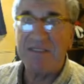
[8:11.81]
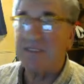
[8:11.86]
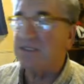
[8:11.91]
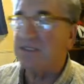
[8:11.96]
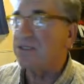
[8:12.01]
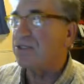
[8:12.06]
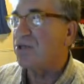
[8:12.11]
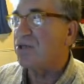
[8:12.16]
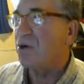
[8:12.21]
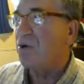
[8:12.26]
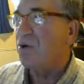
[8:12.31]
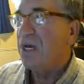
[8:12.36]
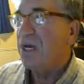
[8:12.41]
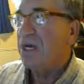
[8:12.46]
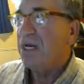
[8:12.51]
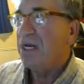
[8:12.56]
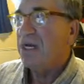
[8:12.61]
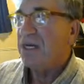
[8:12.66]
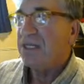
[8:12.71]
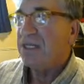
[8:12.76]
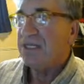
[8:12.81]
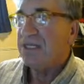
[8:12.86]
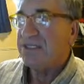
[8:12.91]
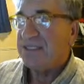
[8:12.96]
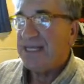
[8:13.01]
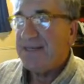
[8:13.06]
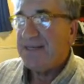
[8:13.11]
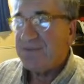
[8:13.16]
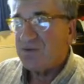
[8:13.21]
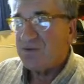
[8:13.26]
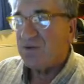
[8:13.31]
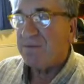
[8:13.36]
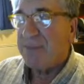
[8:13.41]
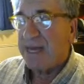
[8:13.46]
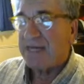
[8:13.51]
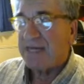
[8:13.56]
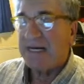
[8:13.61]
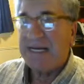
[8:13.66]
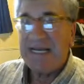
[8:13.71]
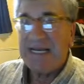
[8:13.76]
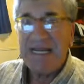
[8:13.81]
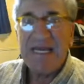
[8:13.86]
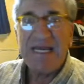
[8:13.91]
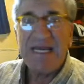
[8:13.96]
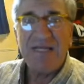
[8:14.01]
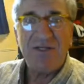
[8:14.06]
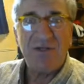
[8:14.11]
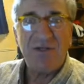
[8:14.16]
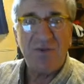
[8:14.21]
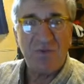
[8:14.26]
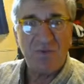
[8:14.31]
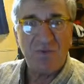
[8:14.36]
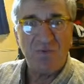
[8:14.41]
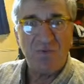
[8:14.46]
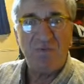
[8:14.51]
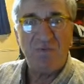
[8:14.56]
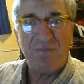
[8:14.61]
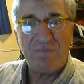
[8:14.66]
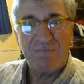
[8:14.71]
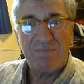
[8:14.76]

And so there seems to have been a need to